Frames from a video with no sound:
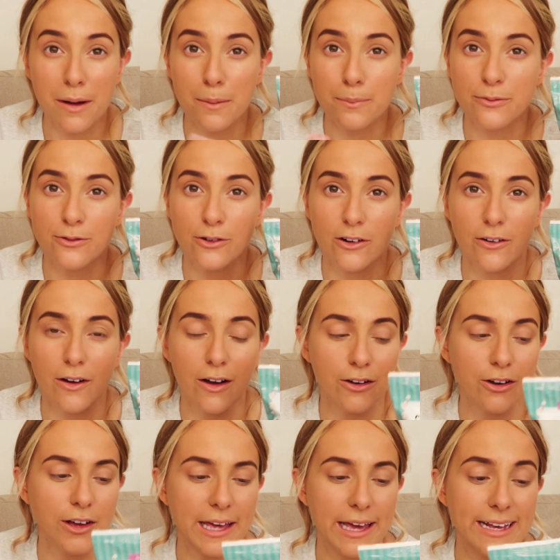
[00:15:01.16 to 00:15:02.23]
up for our
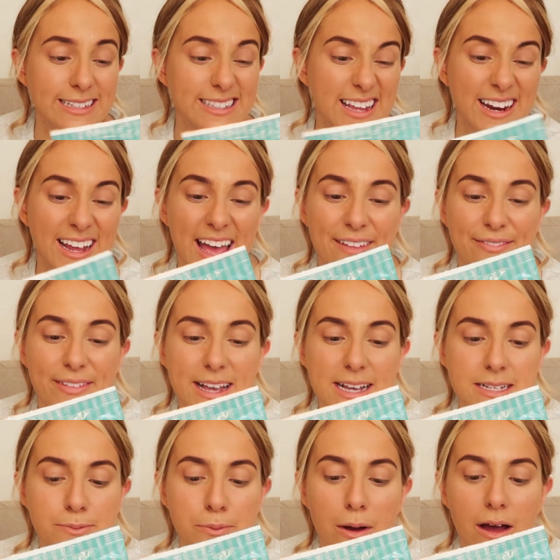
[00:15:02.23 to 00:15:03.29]
cookies. And again,
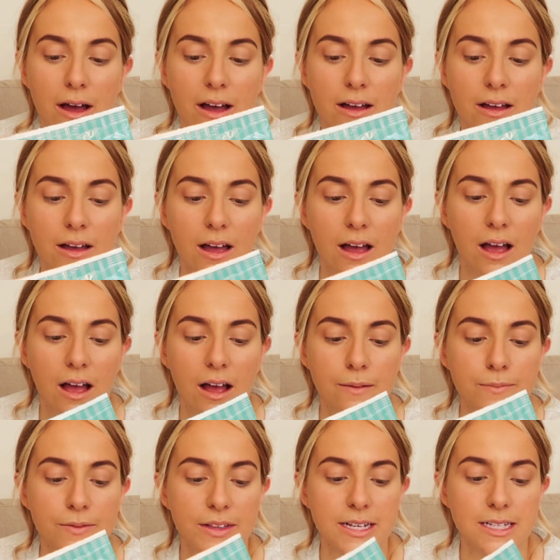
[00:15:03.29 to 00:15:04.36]
these were
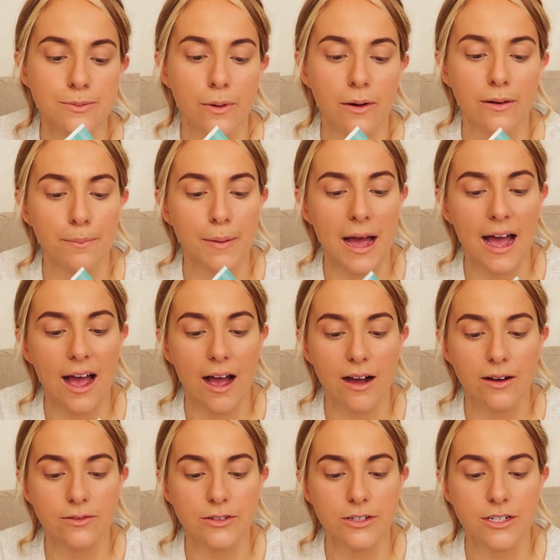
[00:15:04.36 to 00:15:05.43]

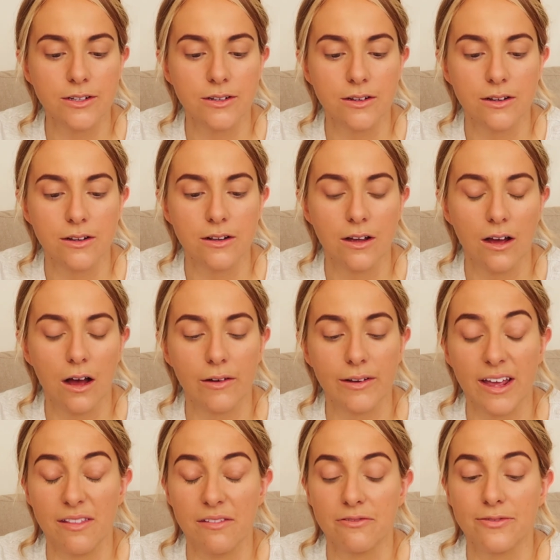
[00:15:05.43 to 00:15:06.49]
£1. Oh
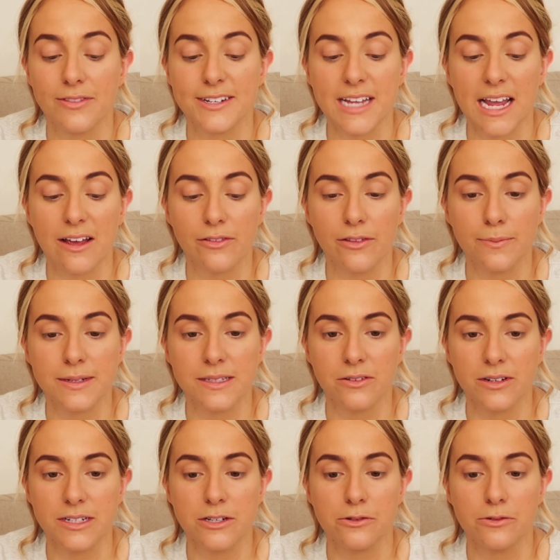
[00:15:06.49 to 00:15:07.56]
yeah, the date on them is
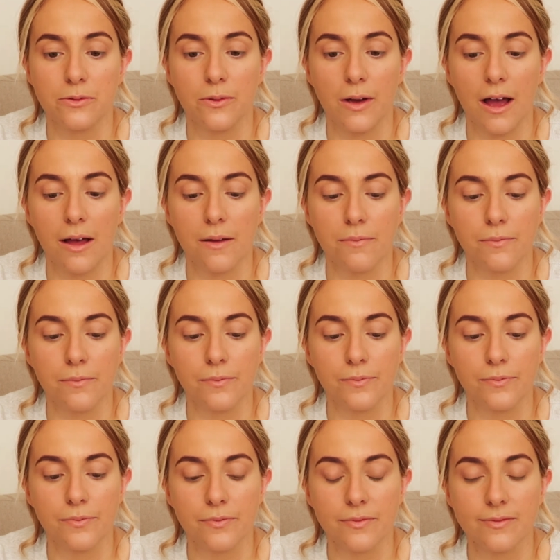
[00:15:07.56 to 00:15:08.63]
not until
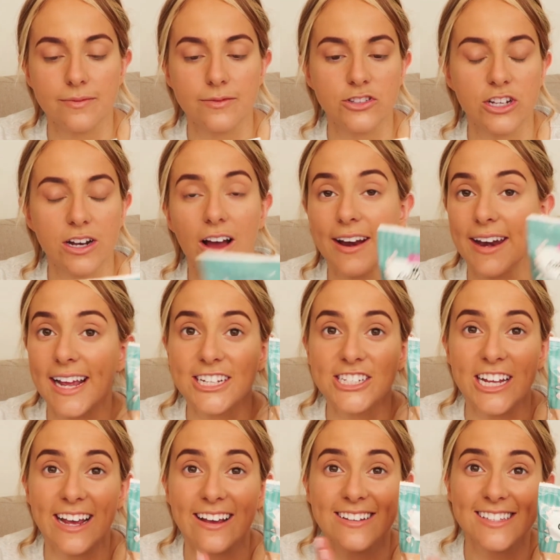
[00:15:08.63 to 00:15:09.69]
July next
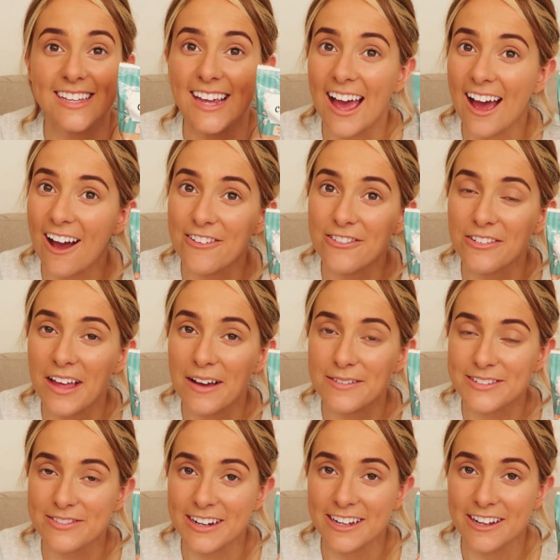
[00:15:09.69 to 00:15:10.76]
year. So yeah, I thought that
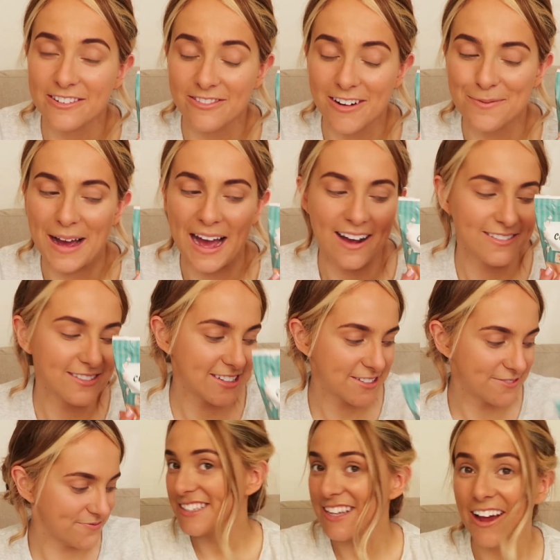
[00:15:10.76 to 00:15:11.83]
was really good for
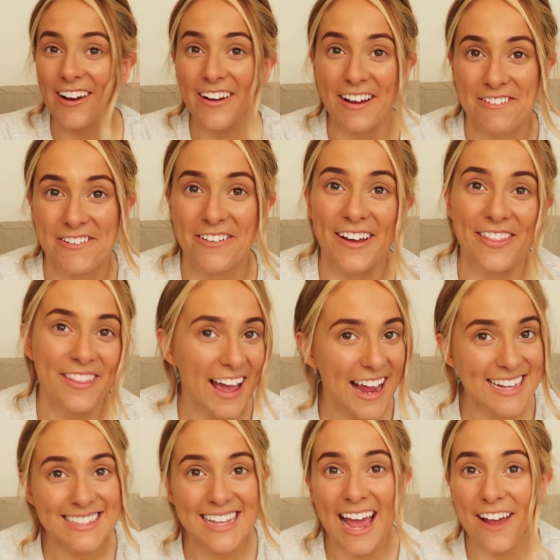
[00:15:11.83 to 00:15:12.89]
£1. So everyone, that
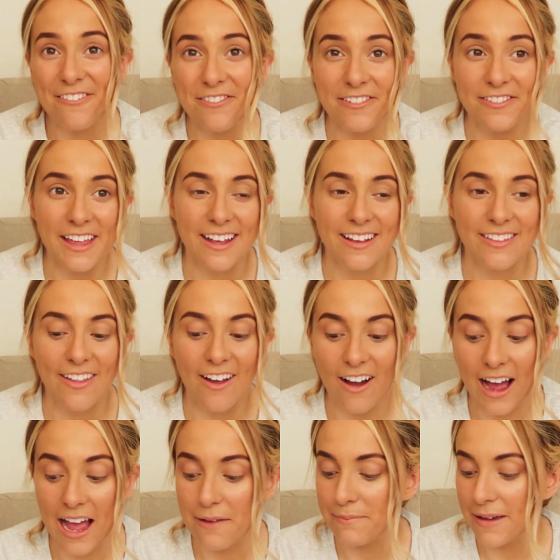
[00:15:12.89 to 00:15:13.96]
is everything that
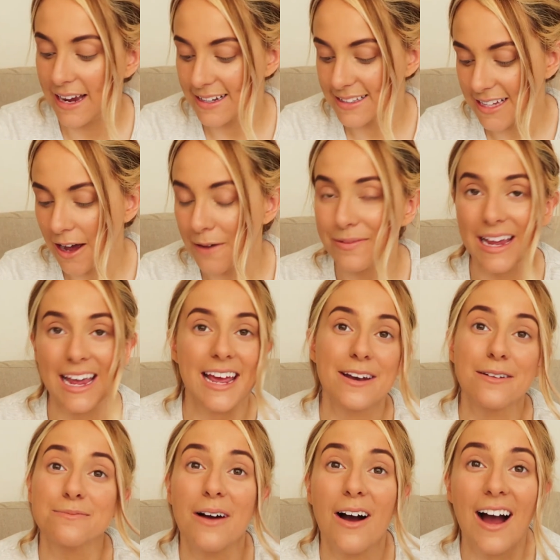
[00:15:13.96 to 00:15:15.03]
I picked up
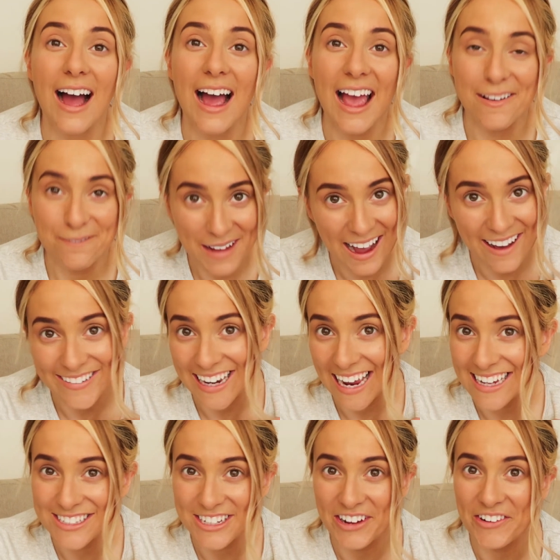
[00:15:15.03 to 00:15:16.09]
in my
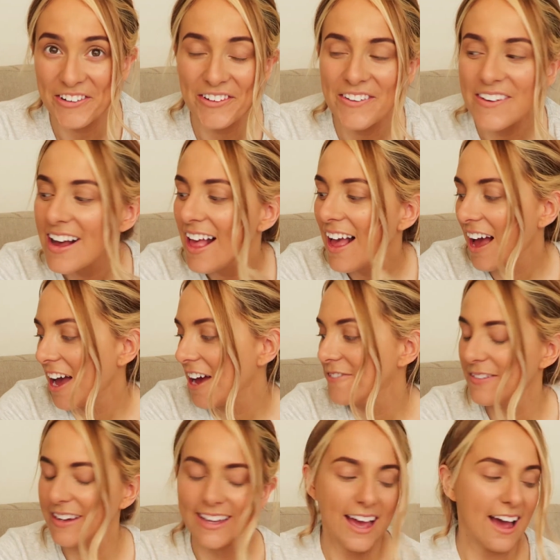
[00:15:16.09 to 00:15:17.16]
Poundland haul.
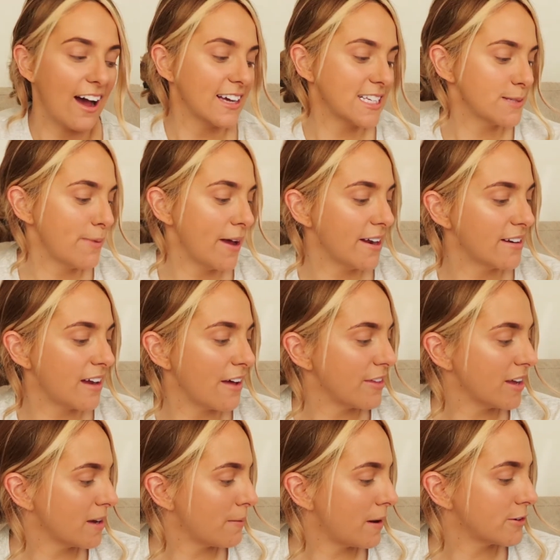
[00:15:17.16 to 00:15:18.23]
Yeah, I spent, I
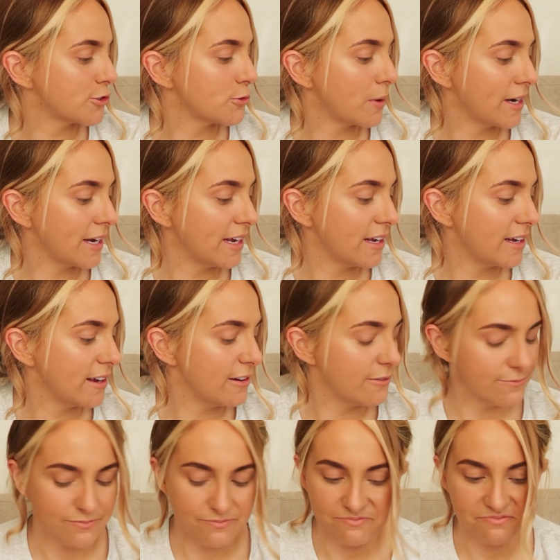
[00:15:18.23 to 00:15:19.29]
think about
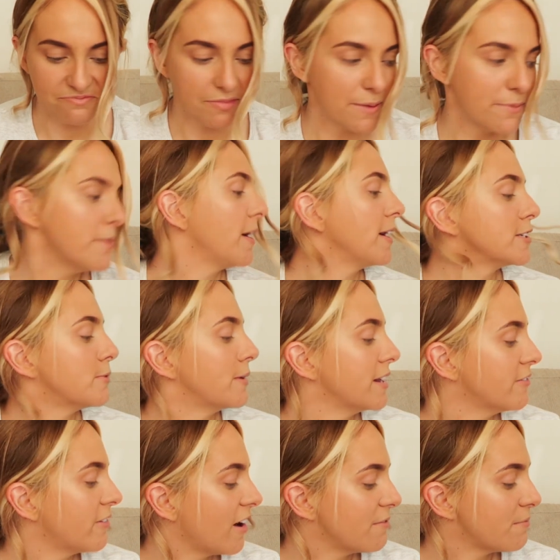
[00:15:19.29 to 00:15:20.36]
maybe about
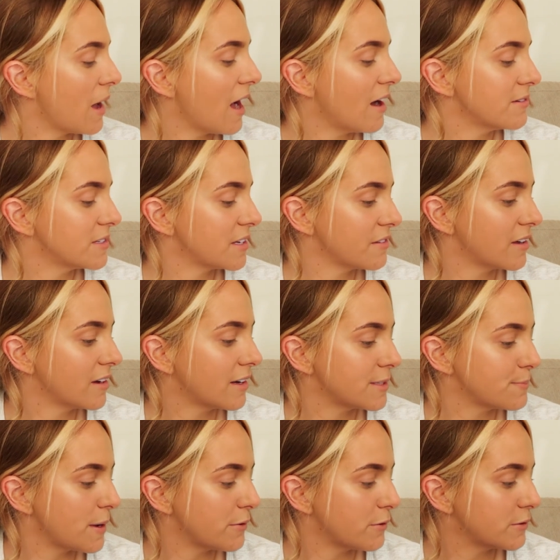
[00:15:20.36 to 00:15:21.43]
£25 I think I
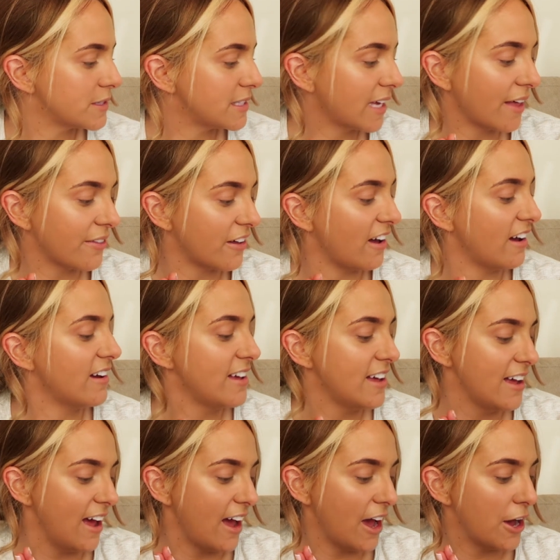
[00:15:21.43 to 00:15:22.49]
spent all together,
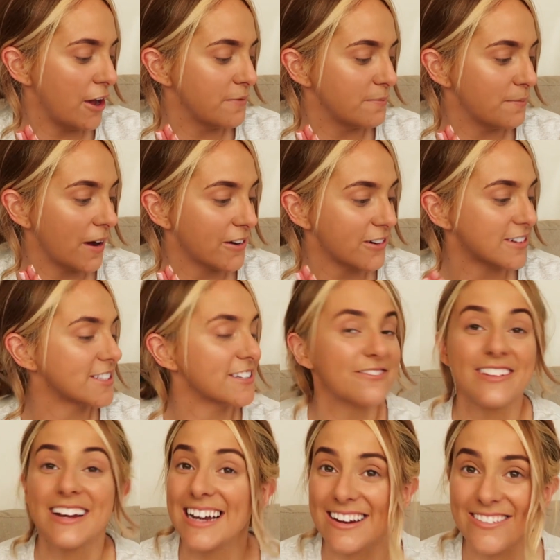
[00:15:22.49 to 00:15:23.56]
but I got some
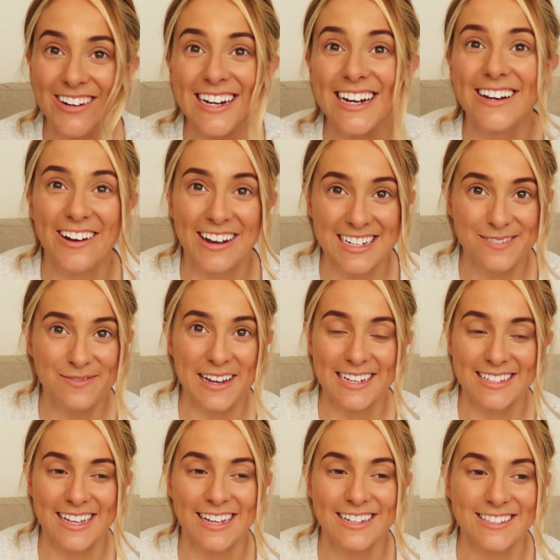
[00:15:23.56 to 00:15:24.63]
really nice
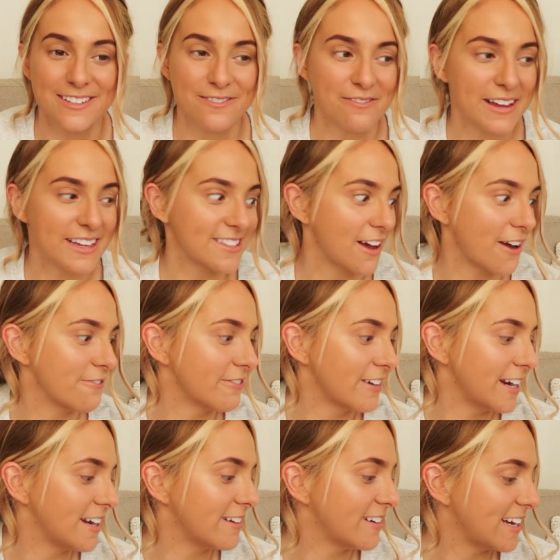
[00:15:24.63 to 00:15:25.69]
bits, and some bits that I'm
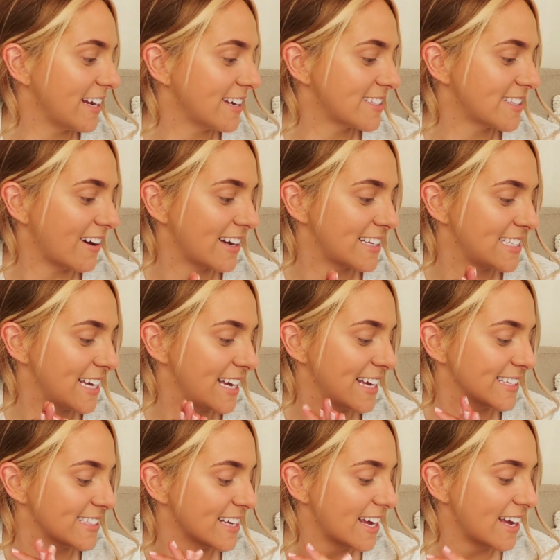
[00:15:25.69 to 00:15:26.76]
really
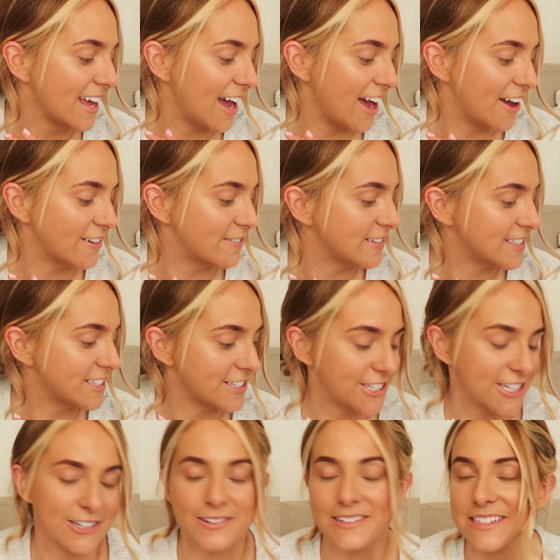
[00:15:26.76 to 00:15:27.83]
excited to
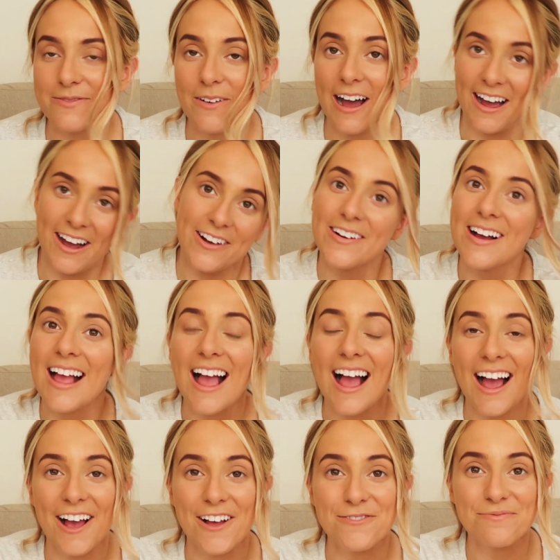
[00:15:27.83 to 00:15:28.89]
do as well.
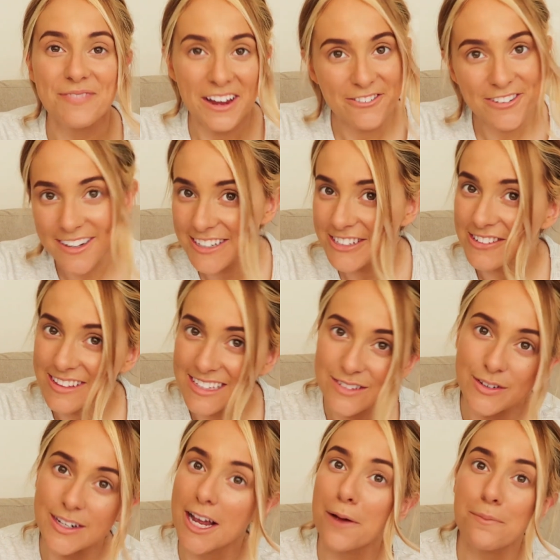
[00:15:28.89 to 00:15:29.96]
But if you enjoyed this
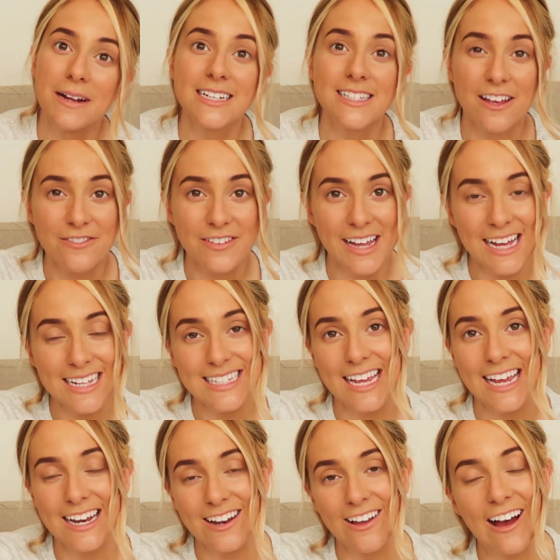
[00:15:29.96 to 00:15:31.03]
video, please don't forget to
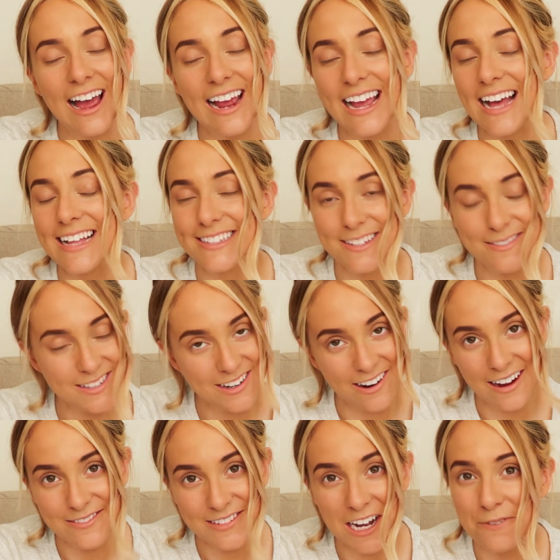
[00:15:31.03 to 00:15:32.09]
hit like and
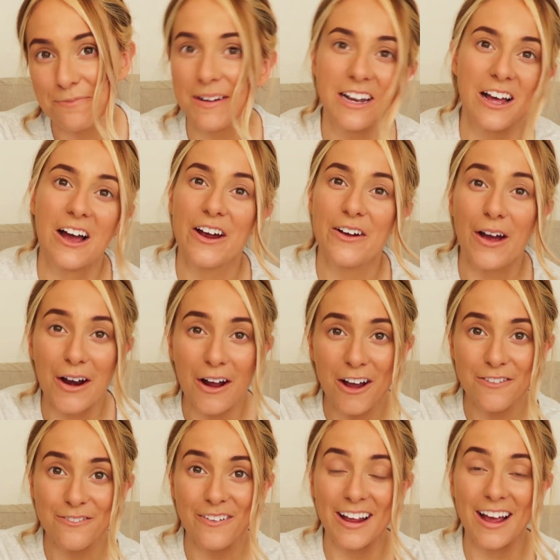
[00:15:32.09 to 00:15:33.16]
subscribe down below, and
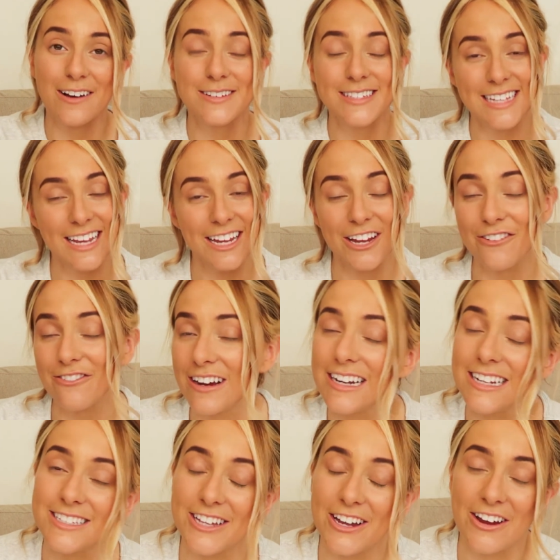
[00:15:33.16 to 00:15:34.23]
hopefully I'll see you
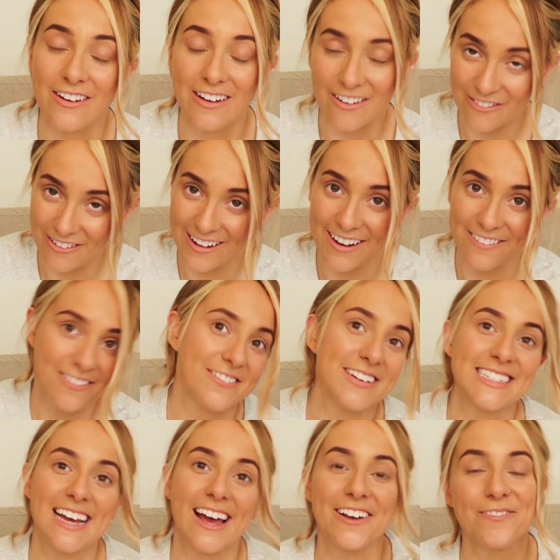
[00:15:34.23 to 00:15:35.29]
really soon for another
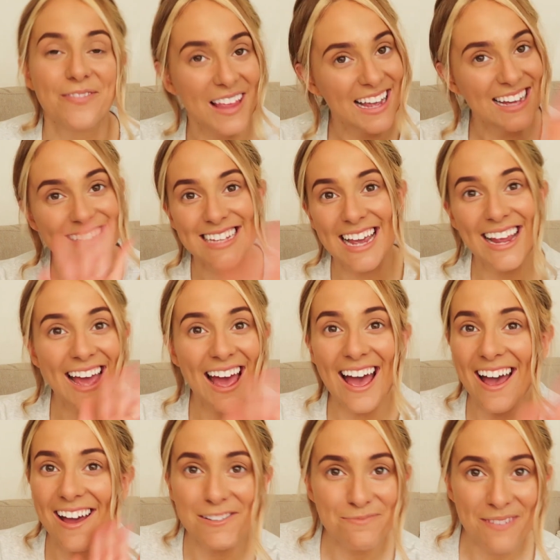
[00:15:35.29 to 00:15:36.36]
video. Take
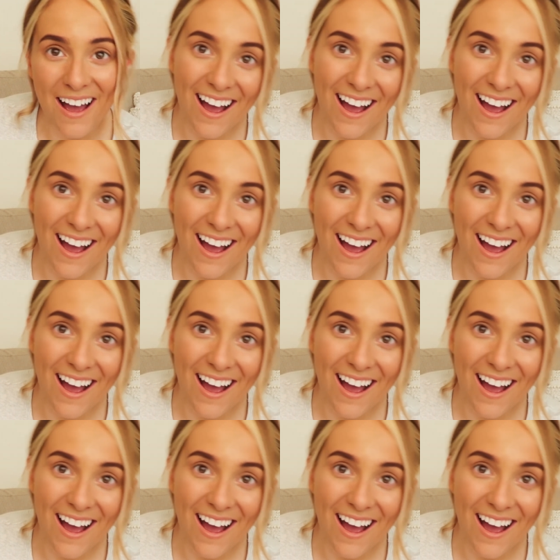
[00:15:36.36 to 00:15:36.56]
care.